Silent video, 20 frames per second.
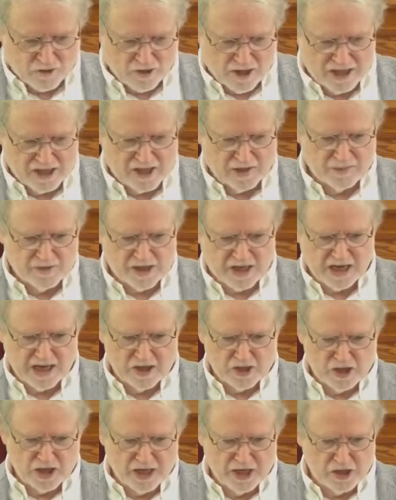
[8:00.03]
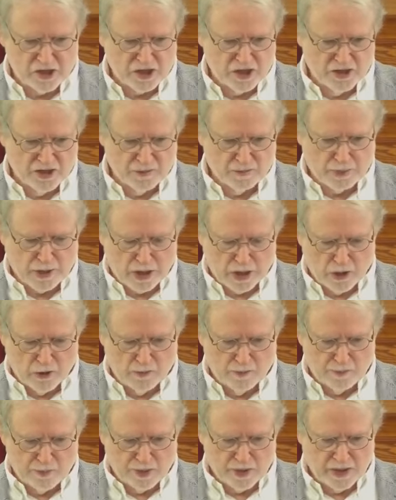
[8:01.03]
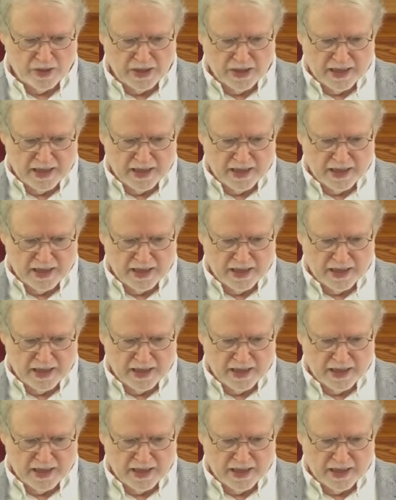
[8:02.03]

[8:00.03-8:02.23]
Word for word: Transubstantiation, the Pope,